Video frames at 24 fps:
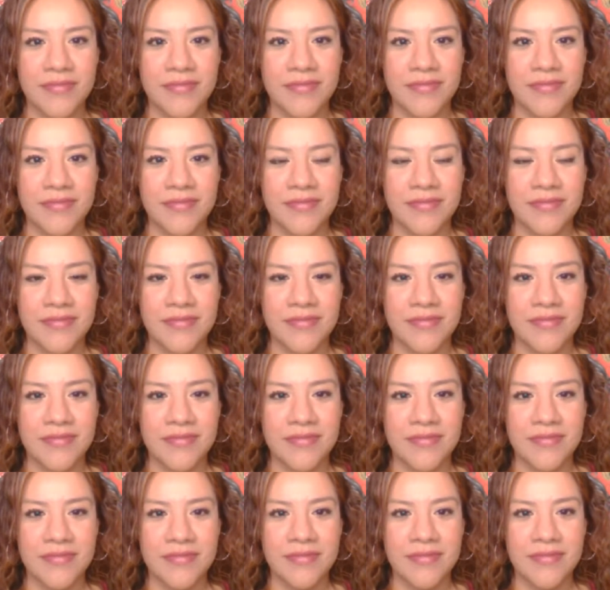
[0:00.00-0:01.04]

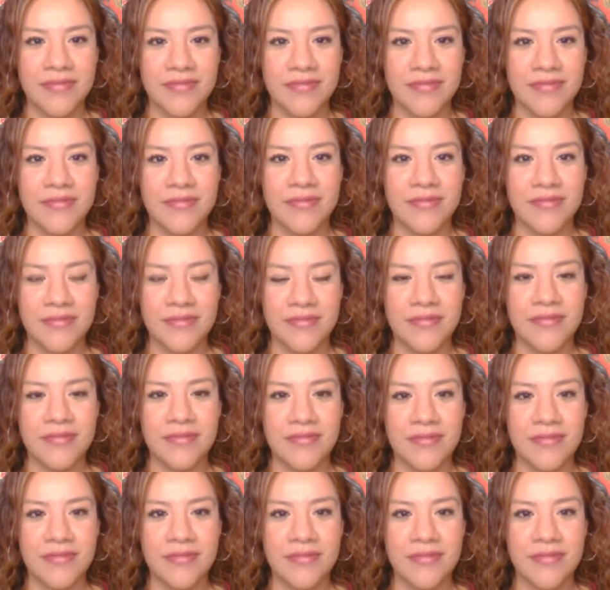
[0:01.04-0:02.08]

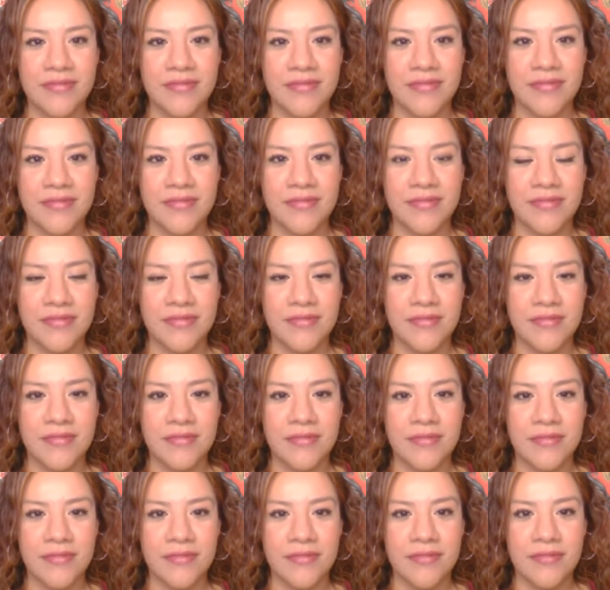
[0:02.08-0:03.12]

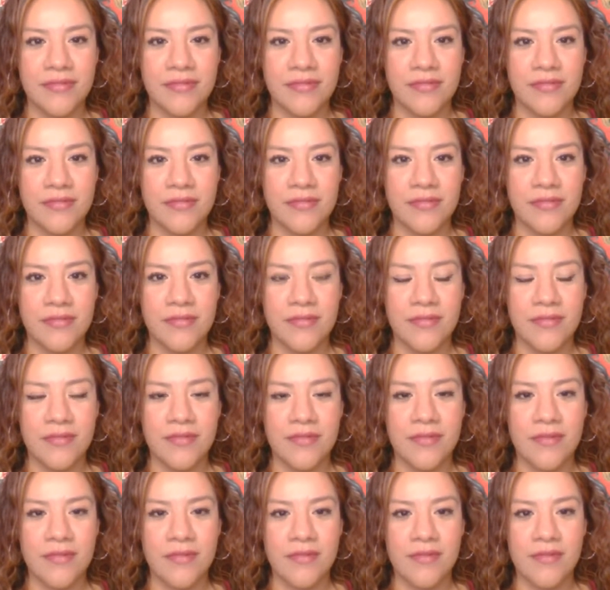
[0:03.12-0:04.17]

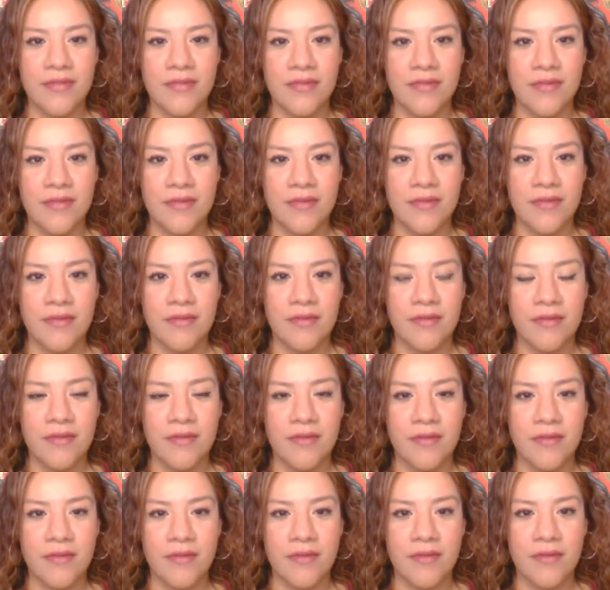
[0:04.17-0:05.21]

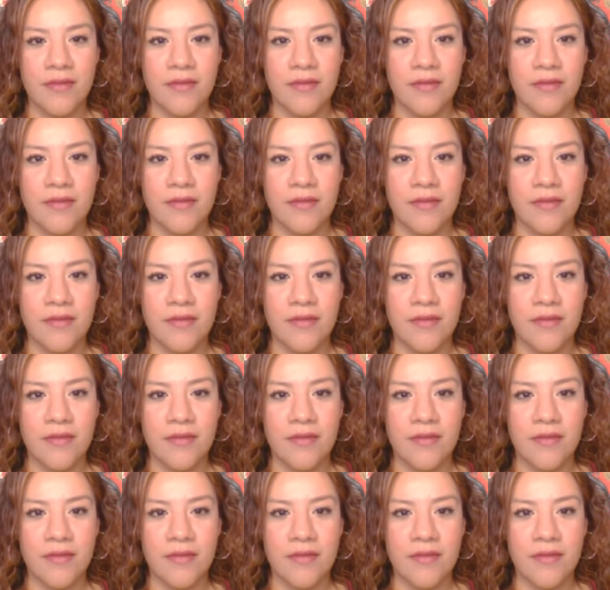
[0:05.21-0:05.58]
No words are spoken by the person on screen.